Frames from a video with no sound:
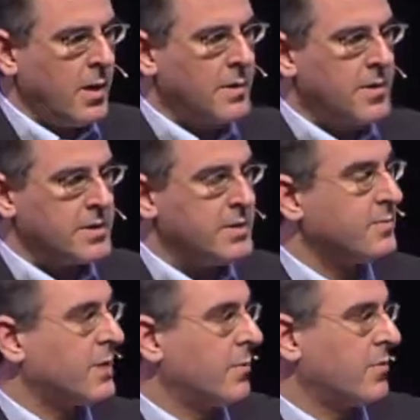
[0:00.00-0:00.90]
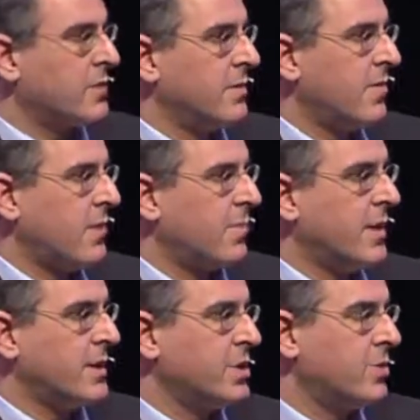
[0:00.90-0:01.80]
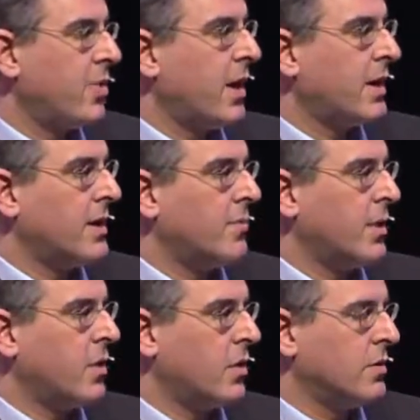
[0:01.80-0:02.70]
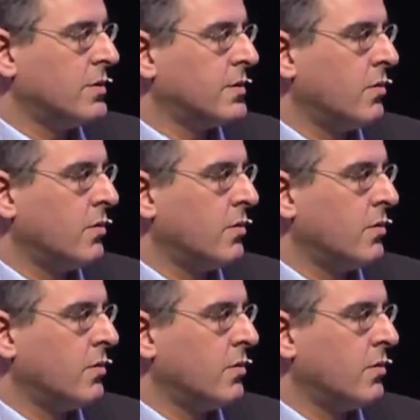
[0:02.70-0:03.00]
mean, this has become obviously a very big issue, partly because,